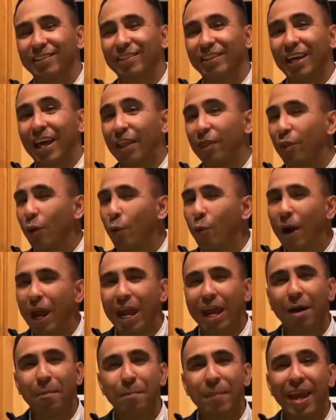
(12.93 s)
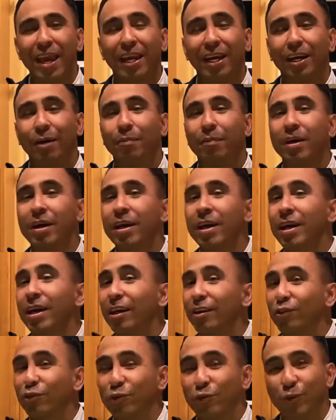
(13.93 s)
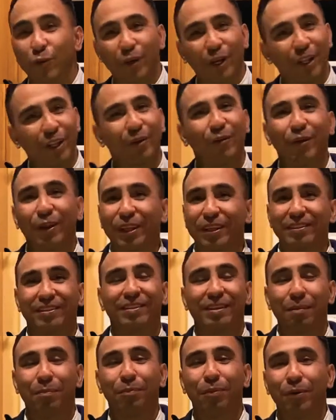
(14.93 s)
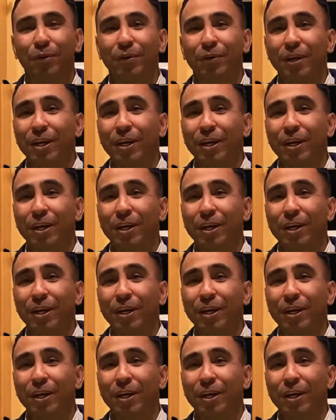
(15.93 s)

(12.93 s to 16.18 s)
And the way I make them is really simple